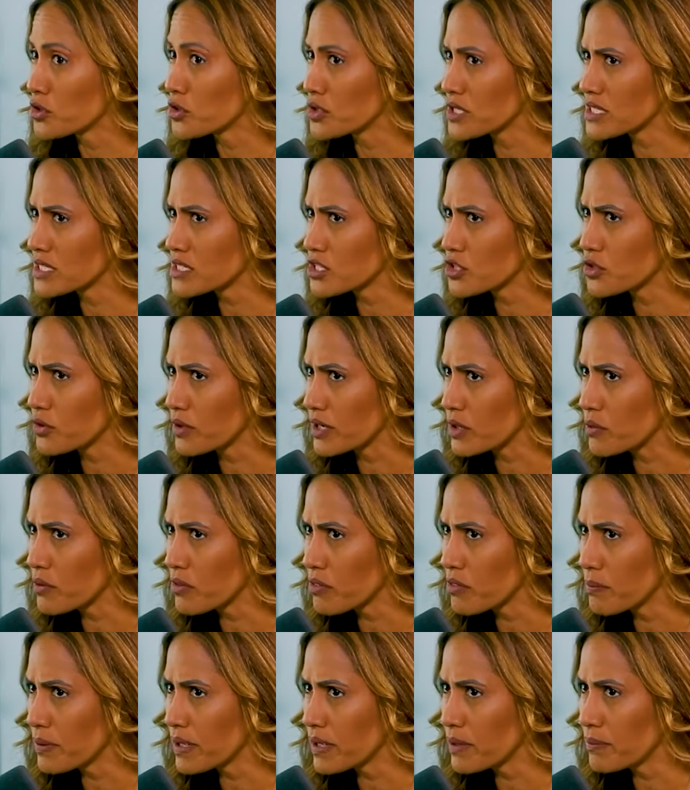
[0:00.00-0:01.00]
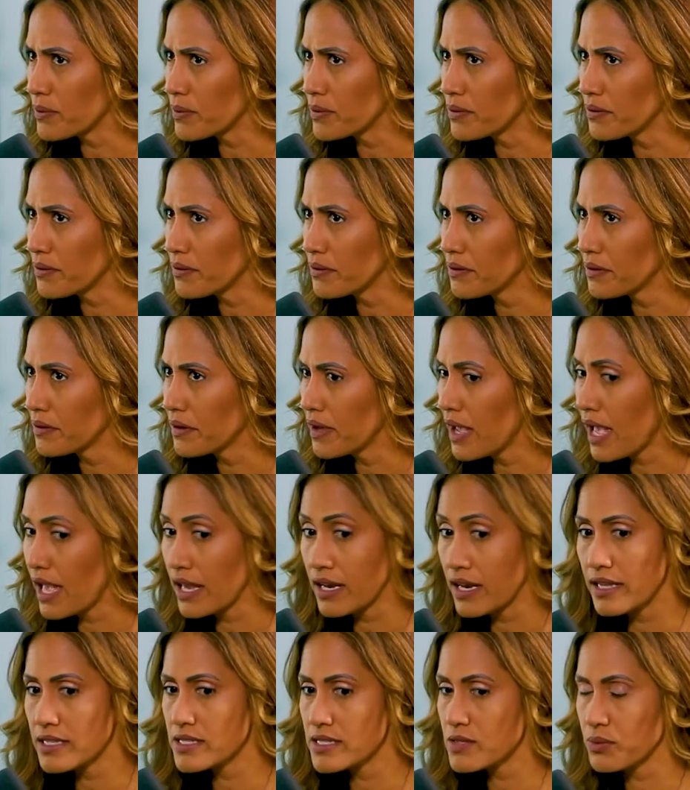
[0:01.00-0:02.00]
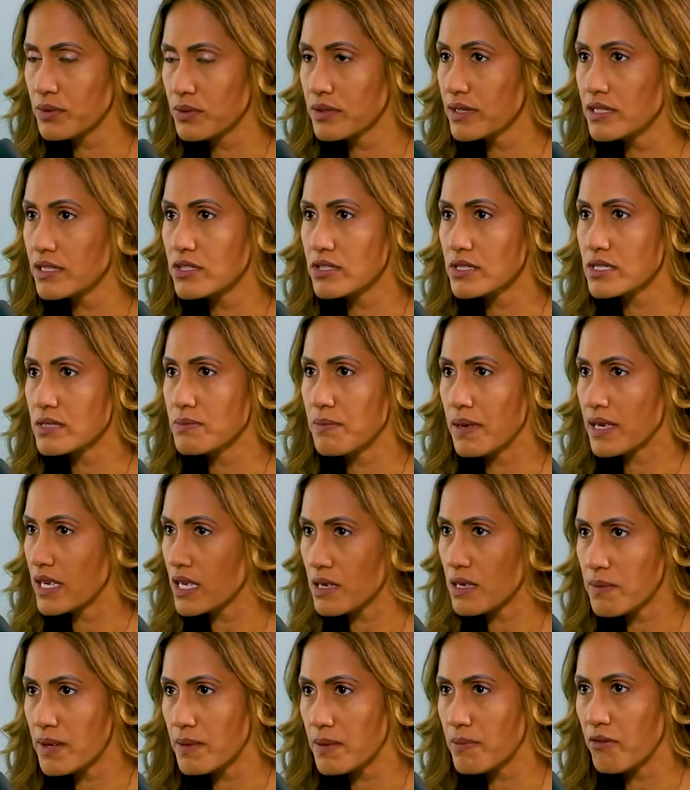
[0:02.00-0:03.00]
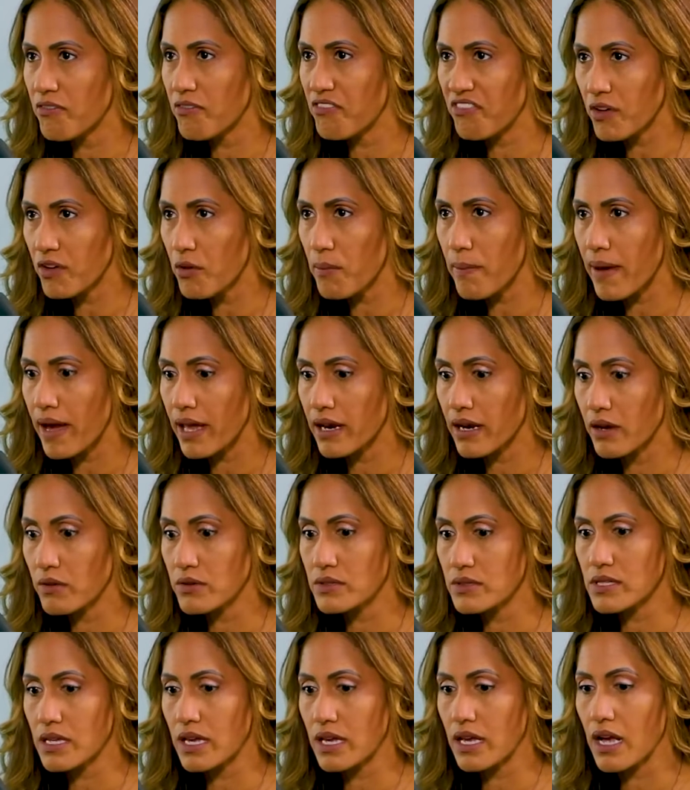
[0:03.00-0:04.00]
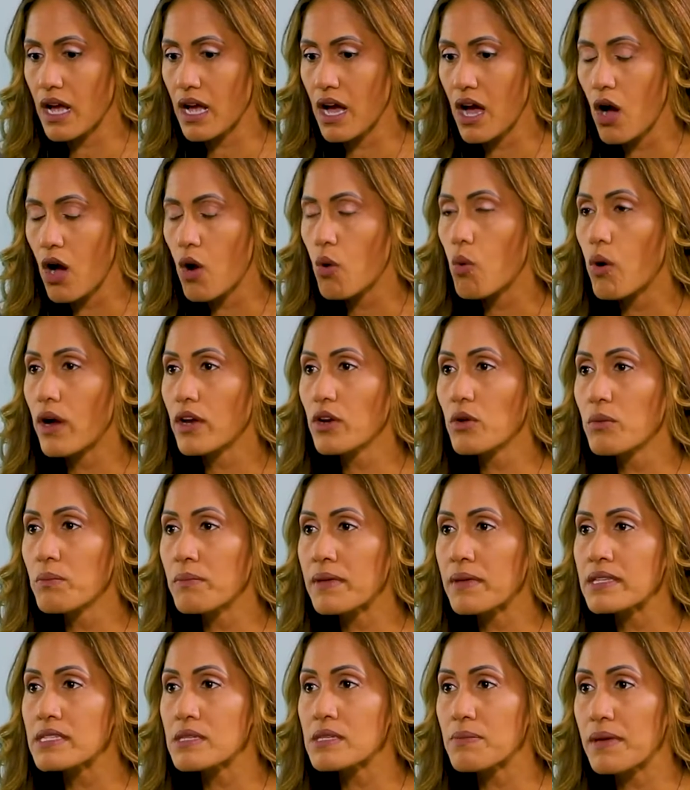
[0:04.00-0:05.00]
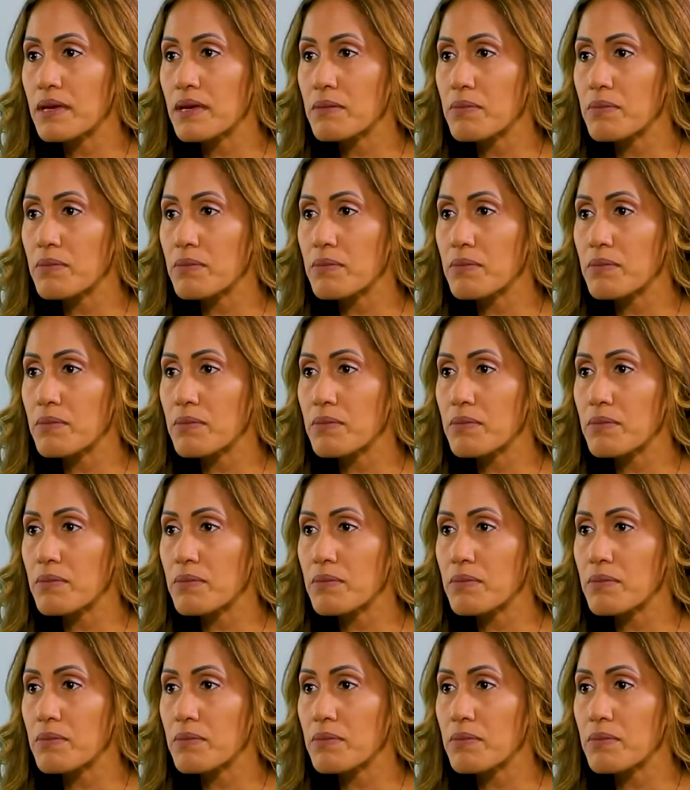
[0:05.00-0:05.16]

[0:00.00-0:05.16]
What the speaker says: disagreeing with people, and it's really just making people feel bad. I was like, well, I don't mean to make